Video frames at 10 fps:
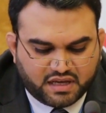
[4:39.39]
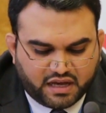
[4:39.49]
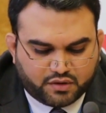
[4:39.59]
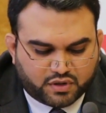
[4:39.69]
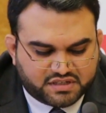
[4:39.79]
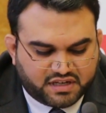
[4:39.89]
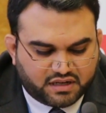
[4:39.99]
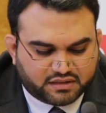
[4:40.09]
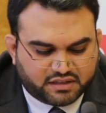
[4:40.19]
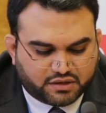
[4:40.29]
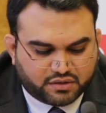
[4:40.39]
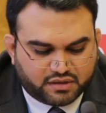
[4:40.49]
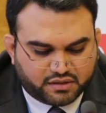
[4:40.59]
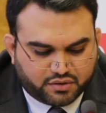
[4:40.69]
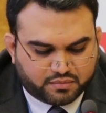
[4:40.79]
and was held in
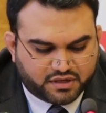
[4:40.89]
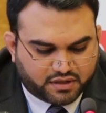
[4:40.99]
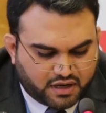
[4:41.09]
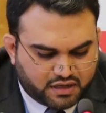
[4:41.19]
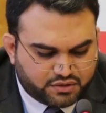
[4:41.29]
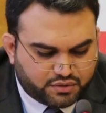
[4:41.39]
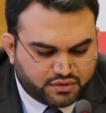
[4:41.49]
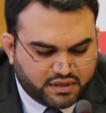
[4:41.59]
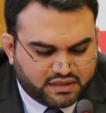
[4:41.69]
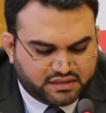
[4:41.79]
incommunicado